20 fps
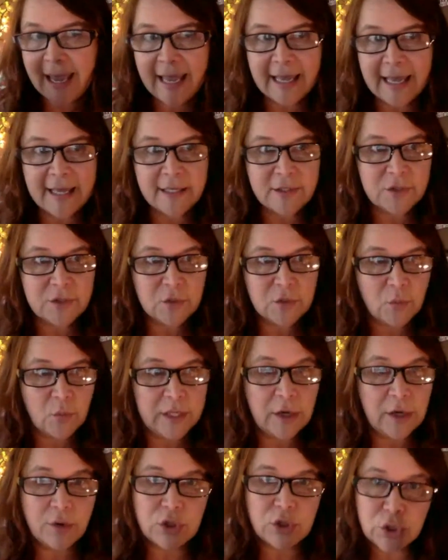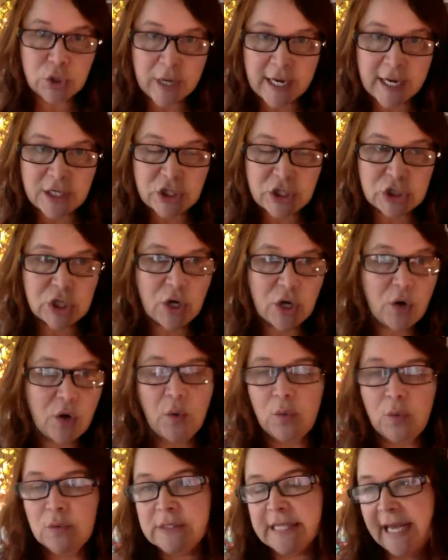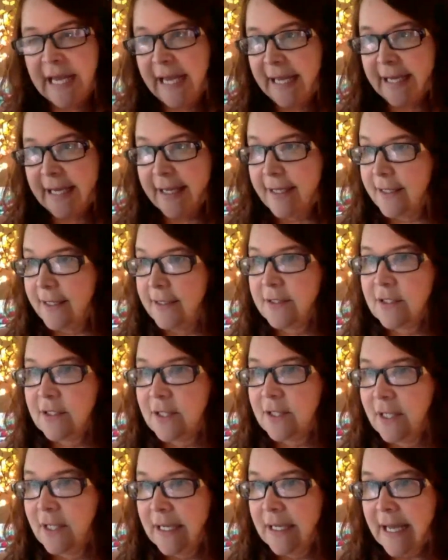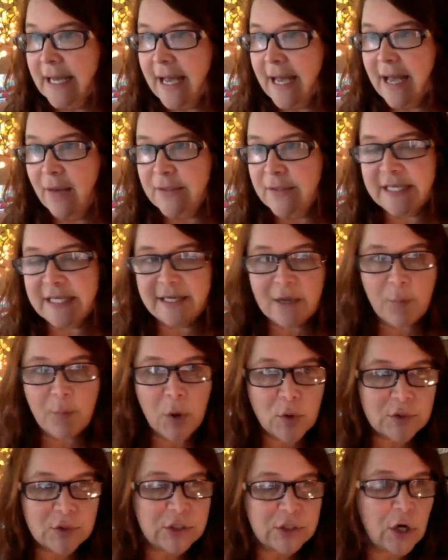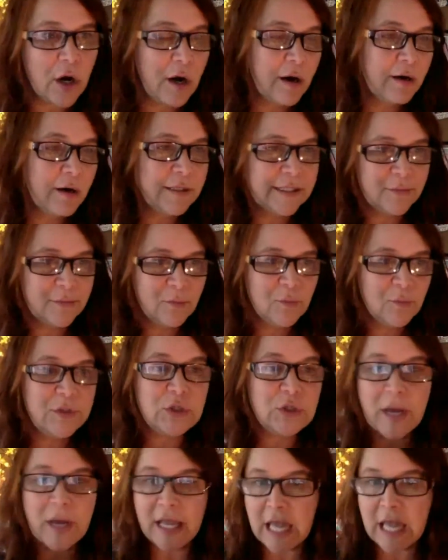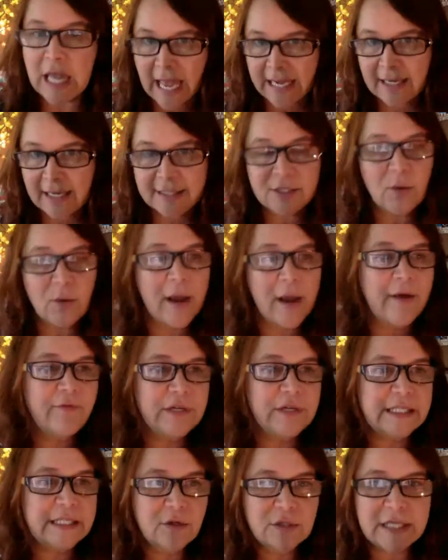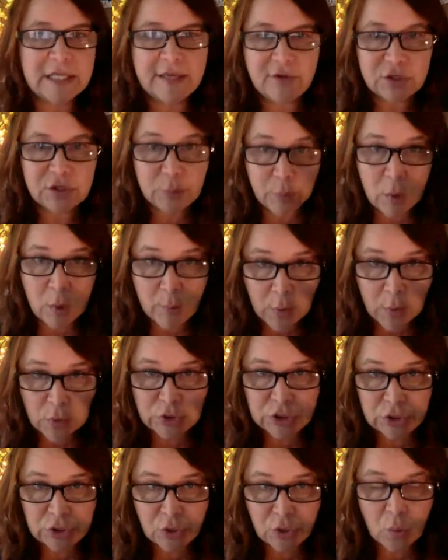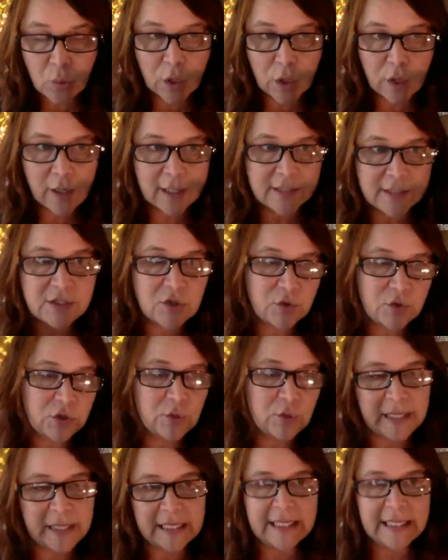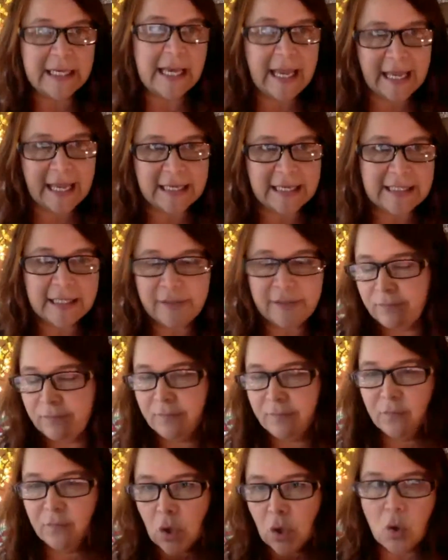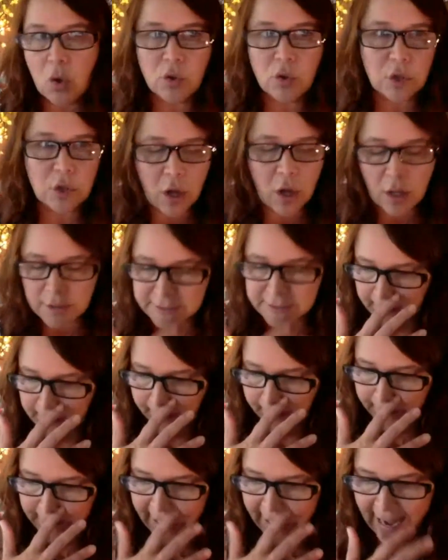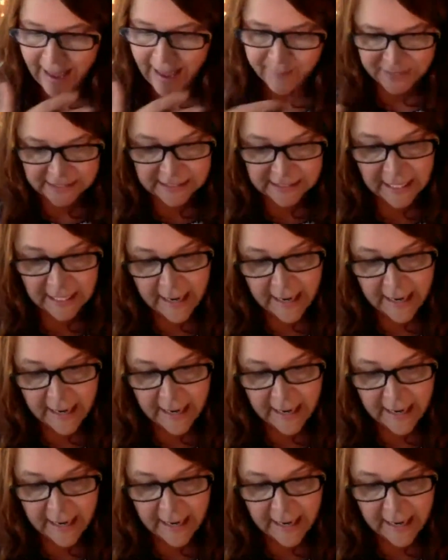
And we go to trade shows and we send out postcards and we do a lot. So every single day there's promotional work in social media and in cold calls that happens.